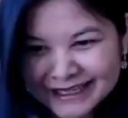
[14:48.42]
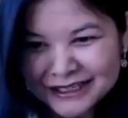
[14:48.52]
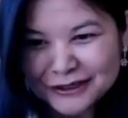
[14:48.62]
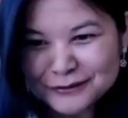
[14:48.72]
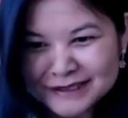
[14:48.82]

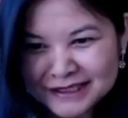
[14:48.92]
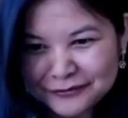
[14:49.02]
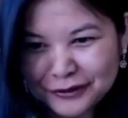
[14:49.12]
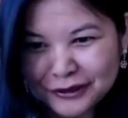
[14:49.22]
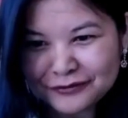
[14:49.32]
10-day,
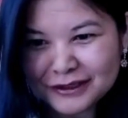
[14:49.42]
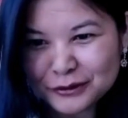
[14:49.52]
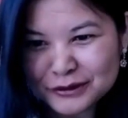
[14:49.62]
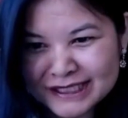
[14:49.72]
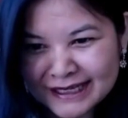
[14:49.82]
inclusive of
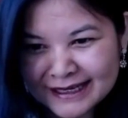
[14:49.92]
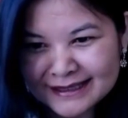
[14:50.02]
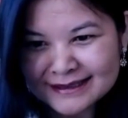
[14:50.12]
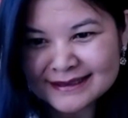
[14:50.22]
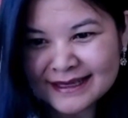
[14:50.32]
the
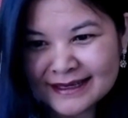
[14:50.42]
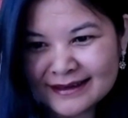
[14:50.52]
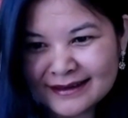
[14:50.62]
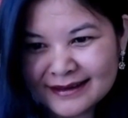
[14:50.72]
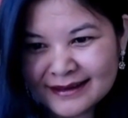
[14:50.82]
hotels
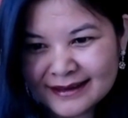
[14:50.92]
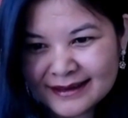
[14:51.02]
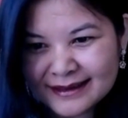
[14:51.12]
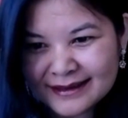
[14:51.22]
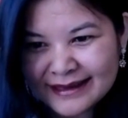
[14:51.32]
and
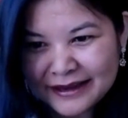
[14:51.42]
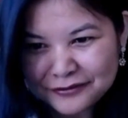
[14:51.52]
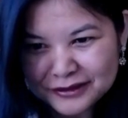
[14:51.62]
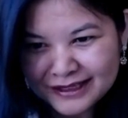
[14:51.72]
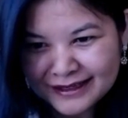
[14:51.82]

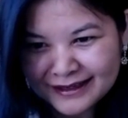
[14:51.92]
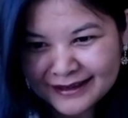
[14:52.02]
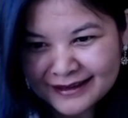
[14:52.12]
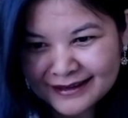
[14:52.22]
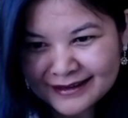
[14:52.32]

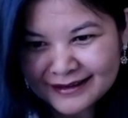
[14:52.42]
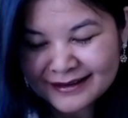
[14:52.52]
everything?